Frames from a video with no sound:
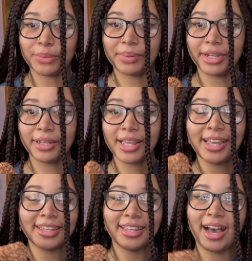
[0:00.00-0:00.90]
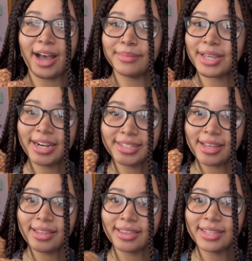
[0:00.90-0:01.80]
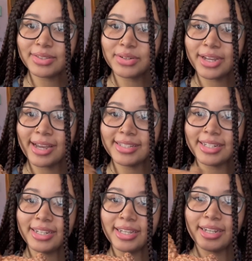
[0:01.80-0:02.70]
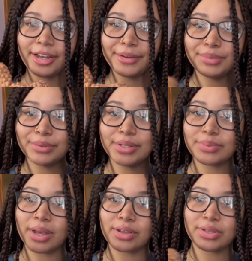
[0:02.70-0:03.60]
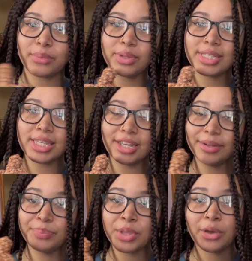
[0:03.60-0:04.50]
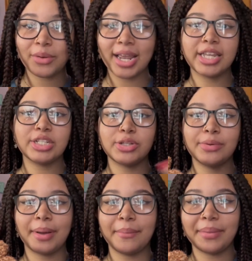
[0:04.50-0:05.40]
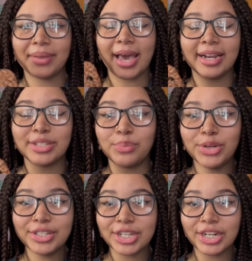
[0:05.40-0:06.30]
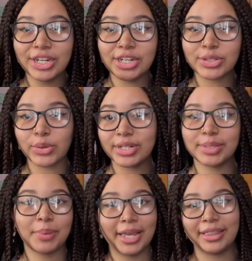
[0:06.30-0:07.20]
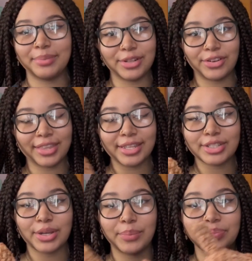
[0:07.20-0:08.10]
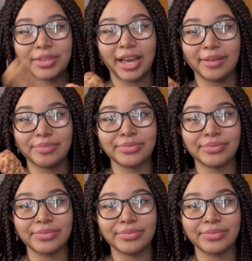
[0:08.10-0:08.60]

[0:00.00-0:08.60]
But yeah, I'm kind of sad that these little guys didn't do as well. So we'll see what I can do about maybe adding some whiskers or displaying them differently. So yeah.